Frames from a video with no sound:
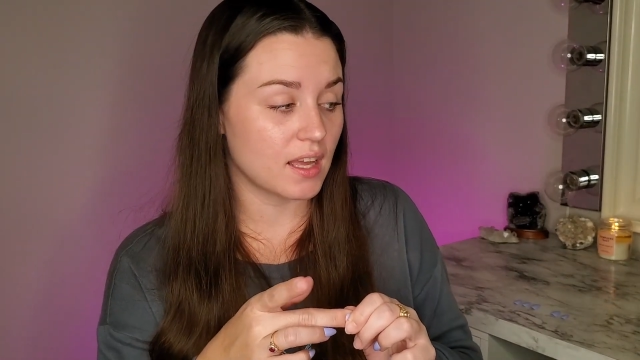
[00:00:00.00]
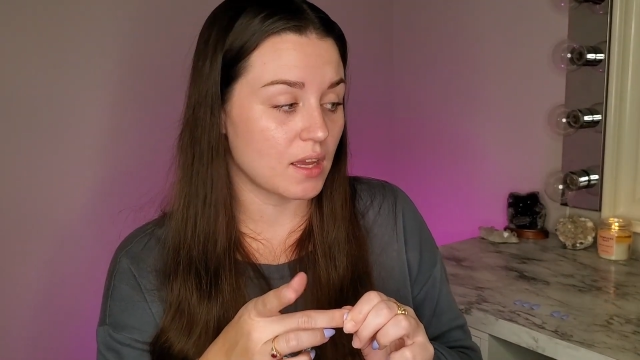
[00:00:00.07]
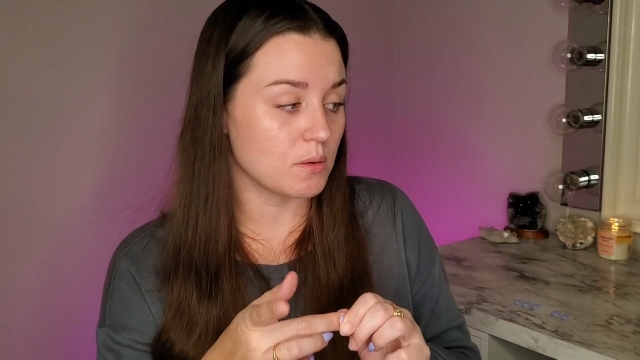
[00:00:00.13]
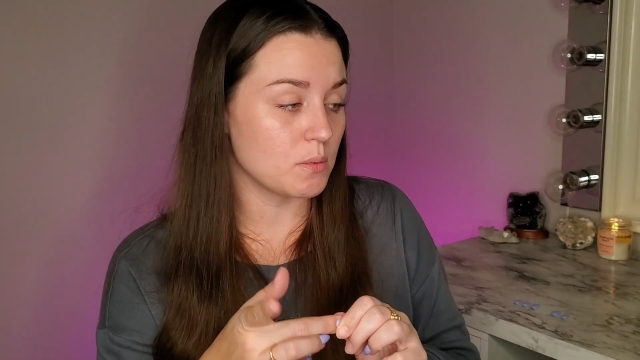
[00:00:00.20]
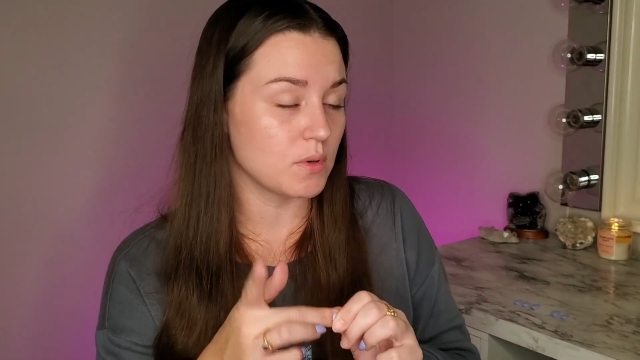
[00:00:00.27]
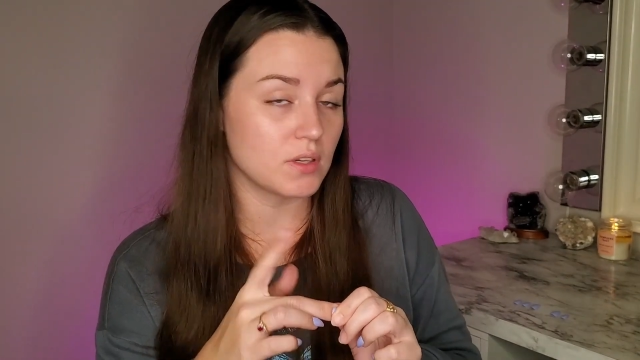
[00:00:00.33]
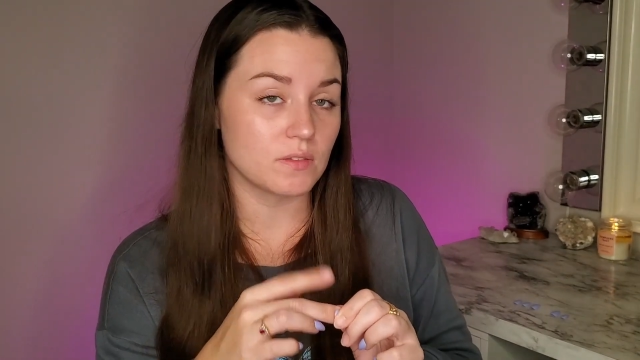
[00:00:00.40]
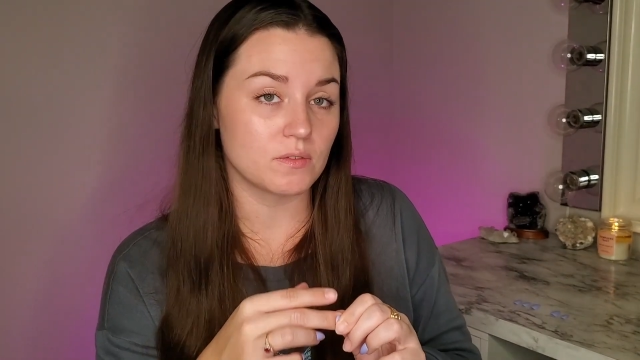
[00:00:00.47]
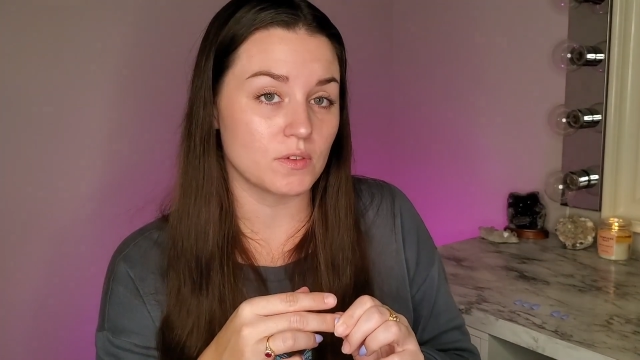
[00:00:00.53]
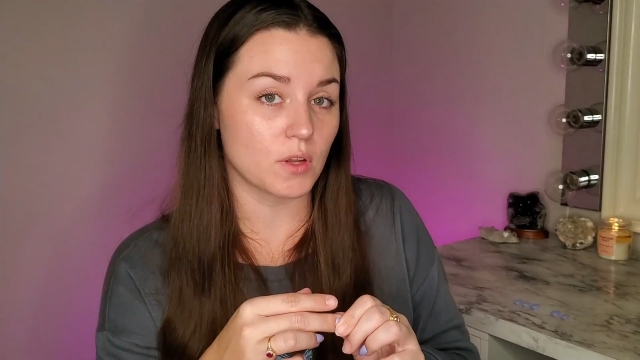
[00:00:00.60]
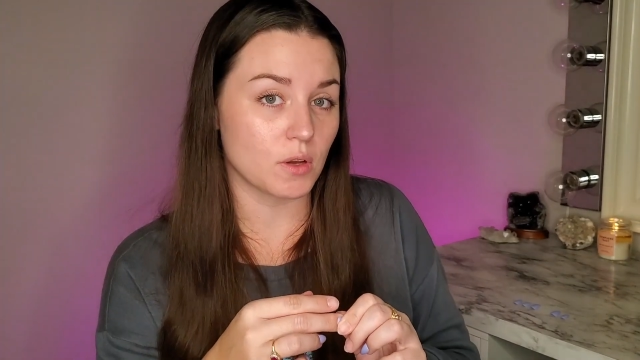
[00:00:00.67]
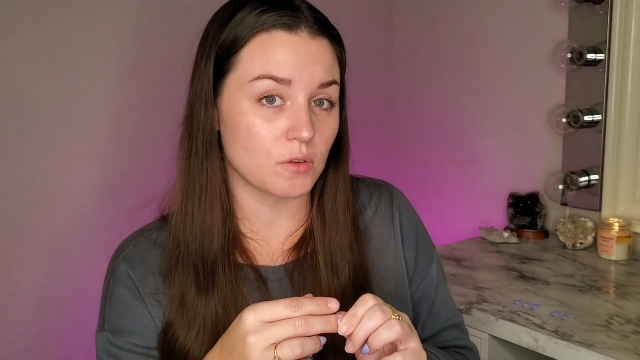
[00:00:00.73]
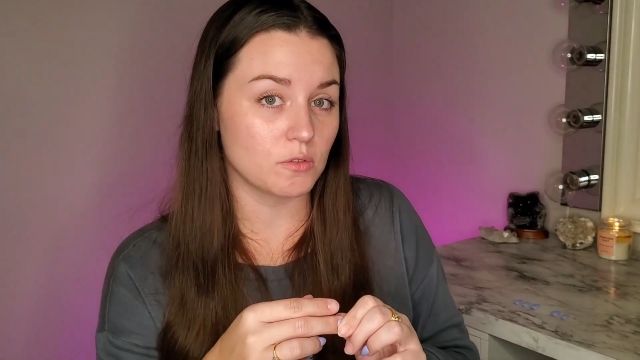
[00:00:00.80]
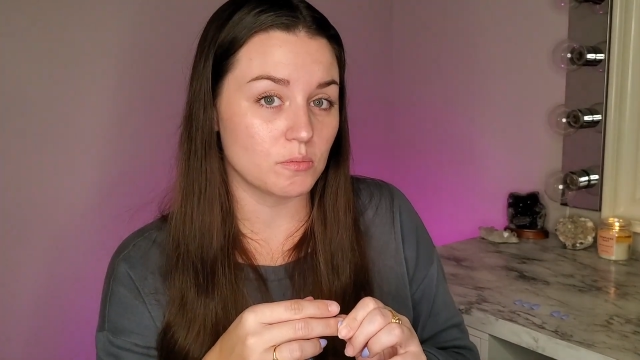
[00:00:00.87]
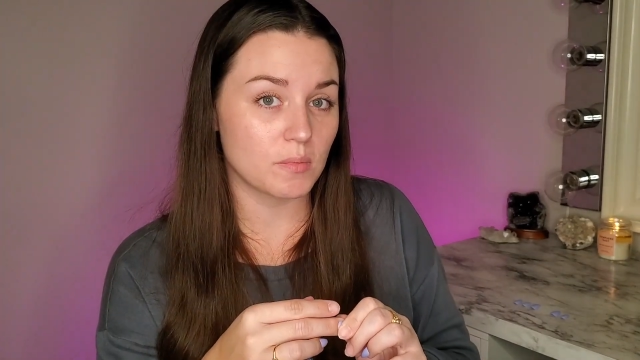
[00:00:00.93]
I would have
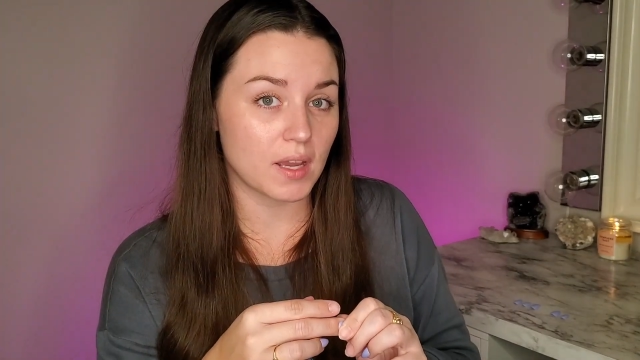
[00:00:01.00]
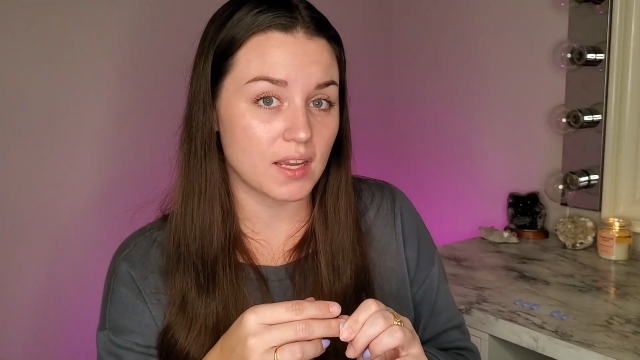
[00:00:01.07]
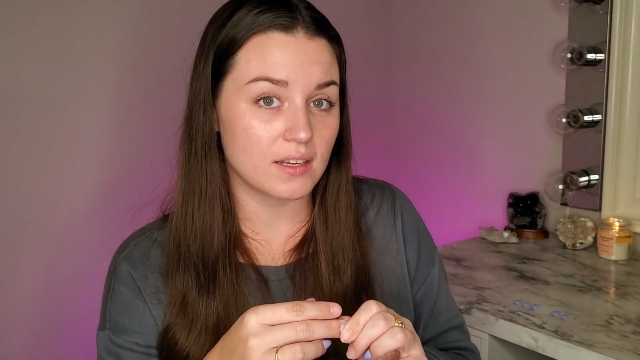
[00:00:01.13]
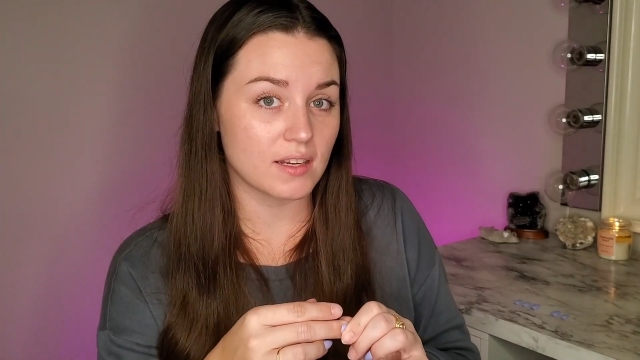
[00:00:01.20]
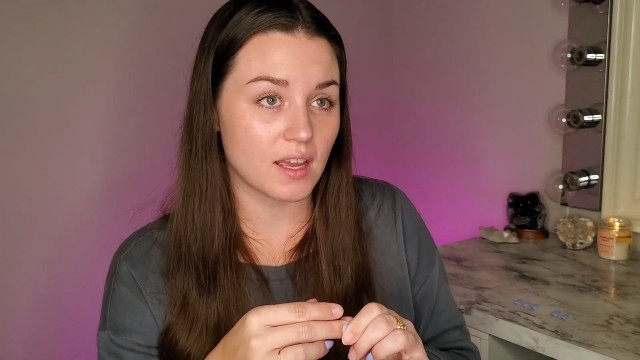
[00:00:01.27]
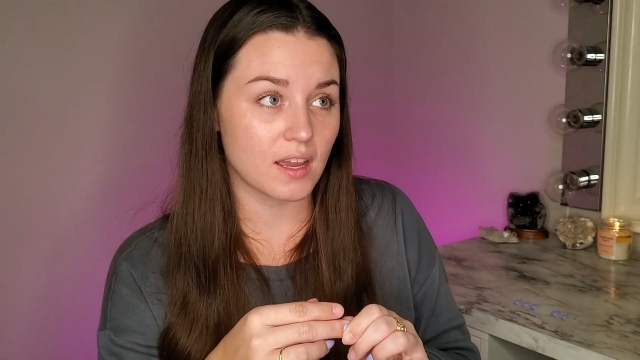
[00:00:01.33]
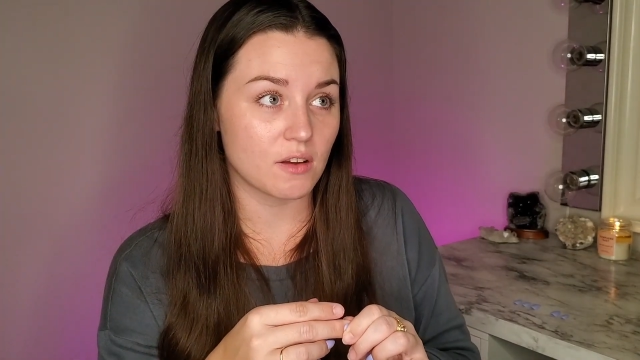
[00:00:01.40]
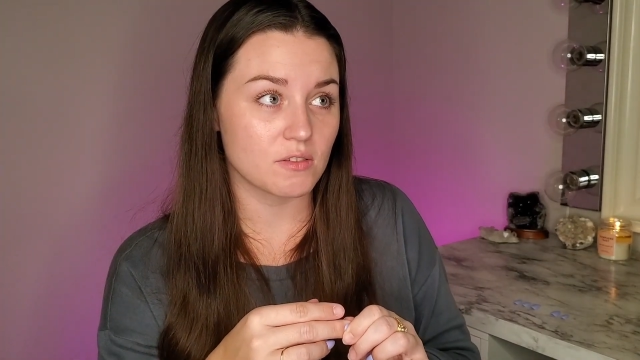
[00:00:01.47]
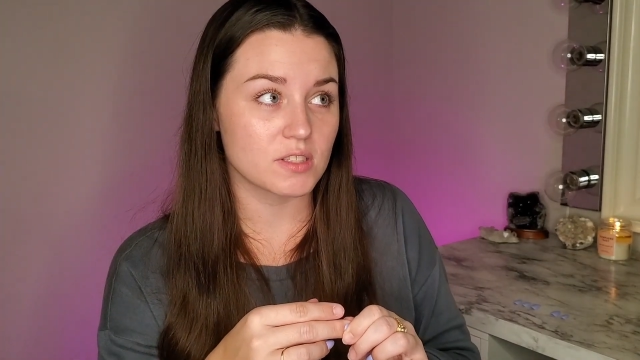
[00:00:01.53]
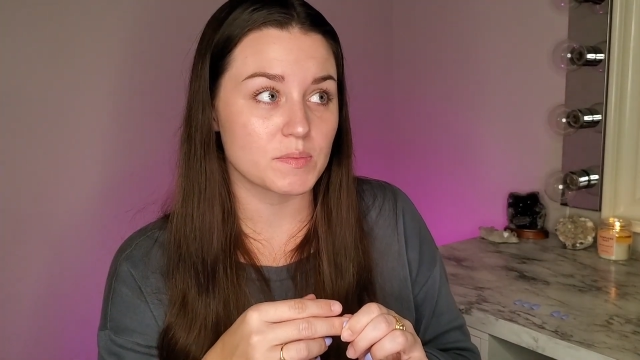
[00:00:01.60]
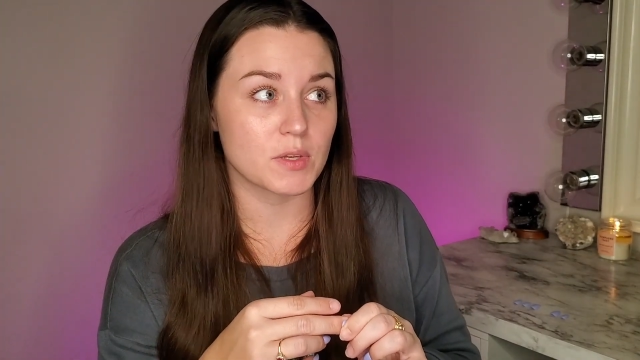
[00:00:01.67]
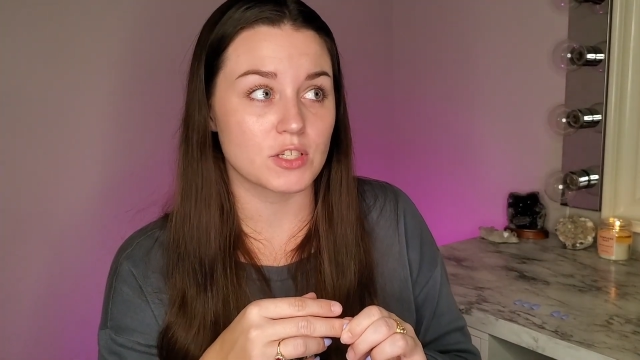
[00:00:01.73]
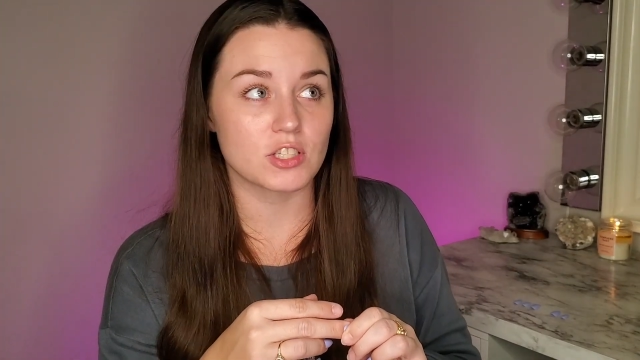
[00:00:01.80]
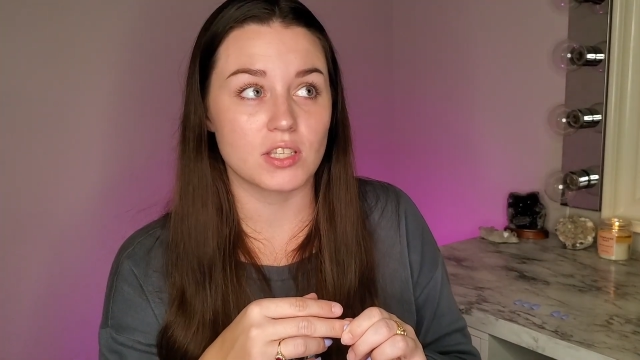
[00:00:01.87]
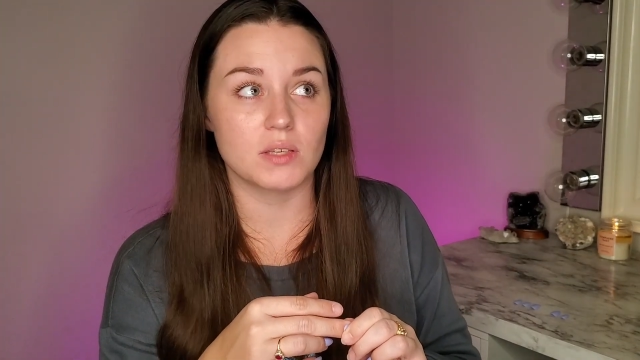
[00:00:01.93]
known by now,
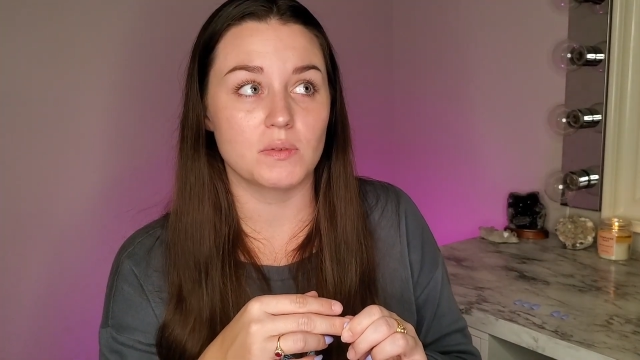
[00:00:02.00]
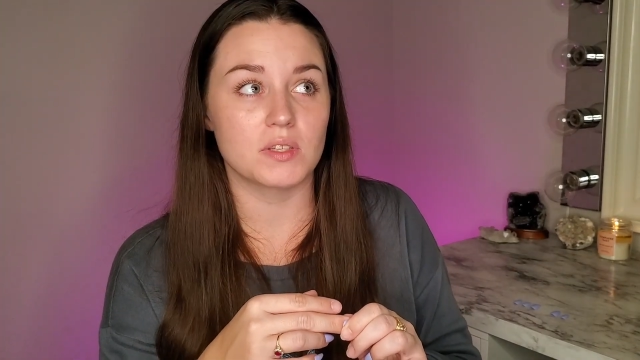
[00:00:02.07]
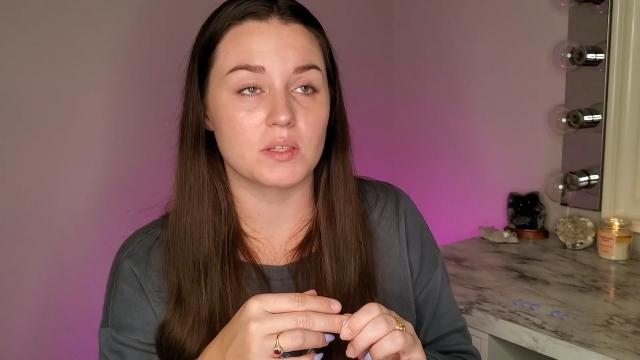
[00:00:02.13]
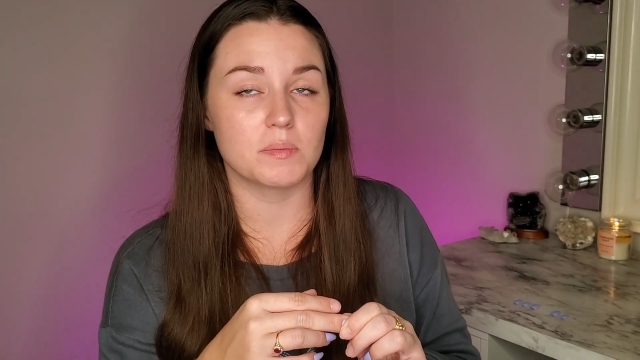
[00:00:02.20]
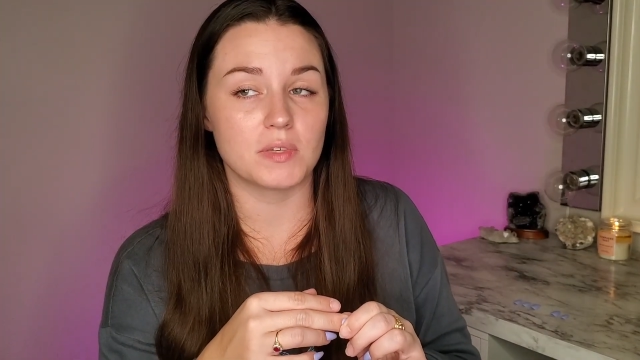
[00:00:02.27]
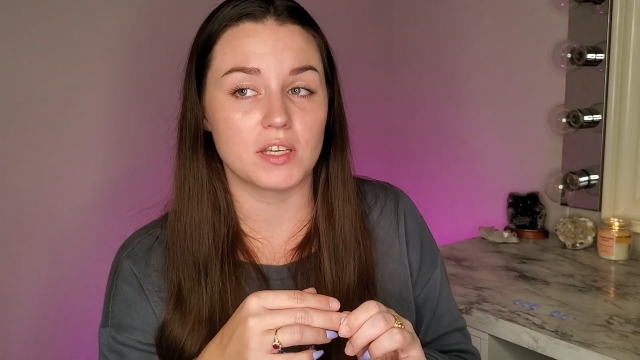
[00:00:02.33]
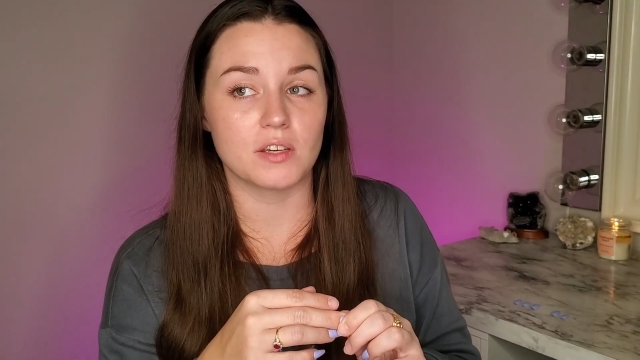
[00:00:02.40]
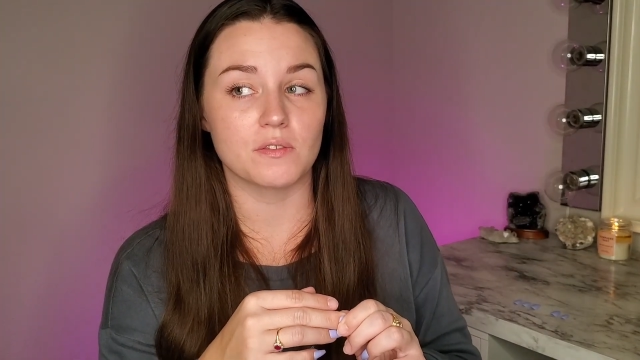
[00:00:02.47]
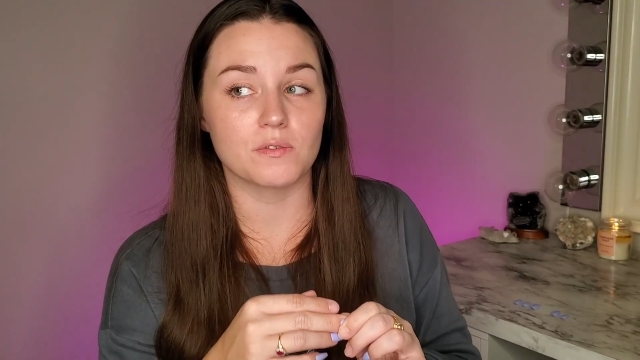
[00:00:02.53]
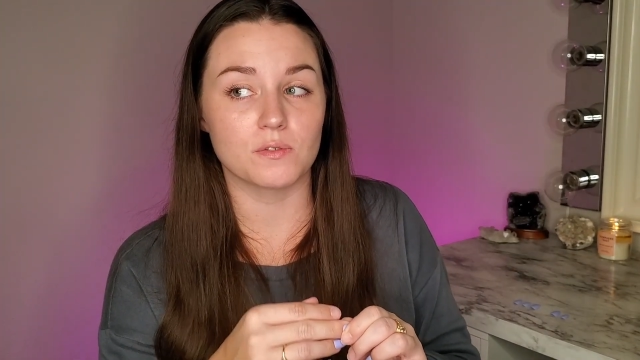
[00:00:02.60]
especially with it being